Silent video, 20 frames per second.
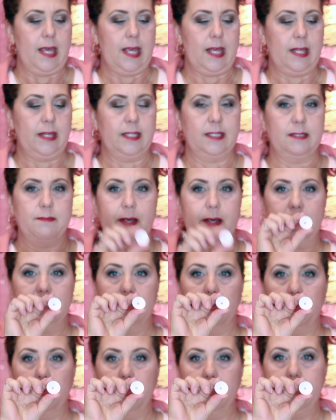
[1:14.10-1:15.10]
and this makes
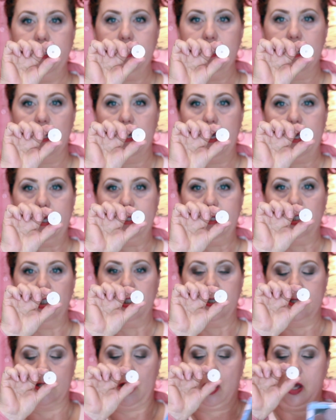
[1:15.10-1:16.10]
a really nice
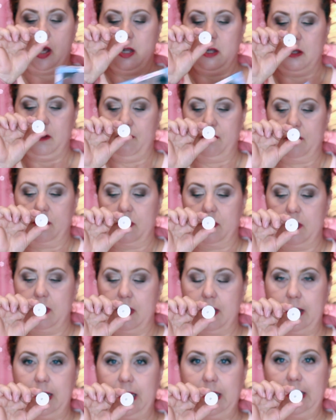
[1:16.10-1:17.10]
just all over
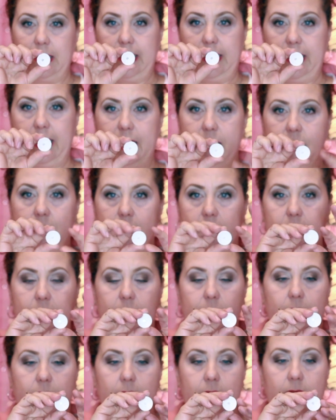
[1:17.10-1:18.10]
the lid
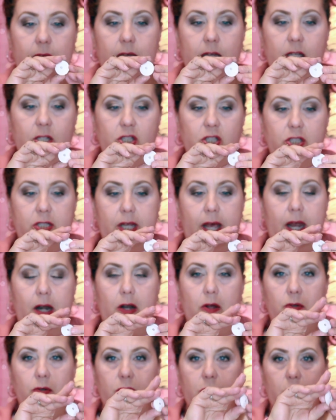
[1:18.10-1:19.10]

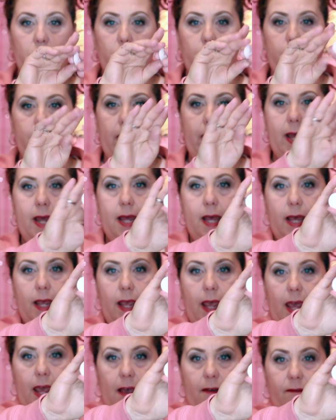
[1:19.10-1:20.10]
shadow to create a
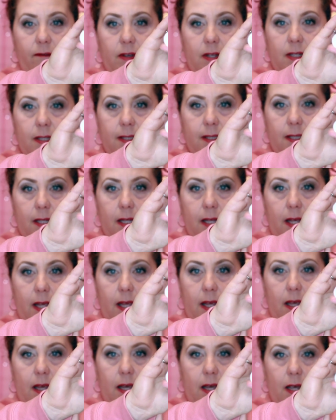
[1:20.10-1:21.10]
canvas
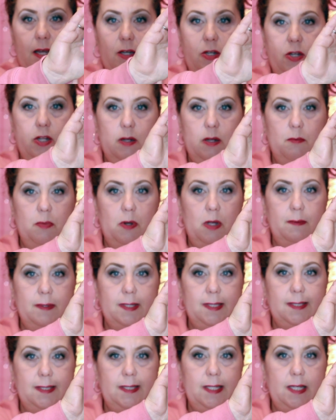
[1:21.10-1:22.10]
and you can
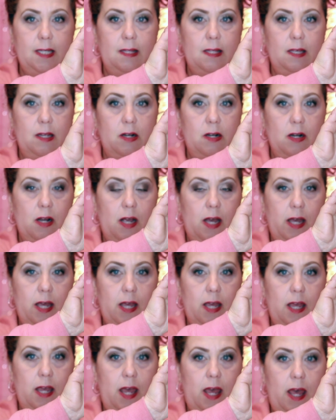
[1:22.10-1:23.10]
probably see there I
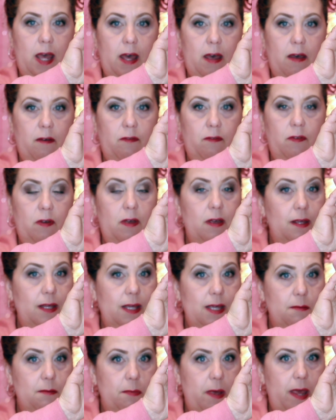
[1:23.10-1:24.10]
have
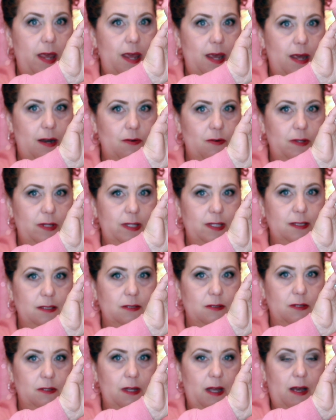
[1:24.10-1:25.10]
hit pan on this
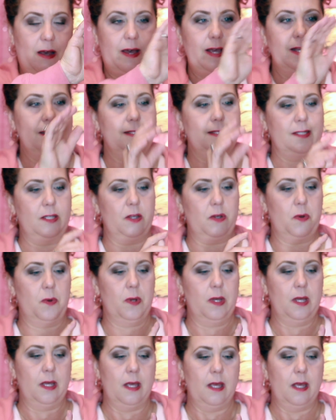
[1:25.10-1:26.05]
little guy so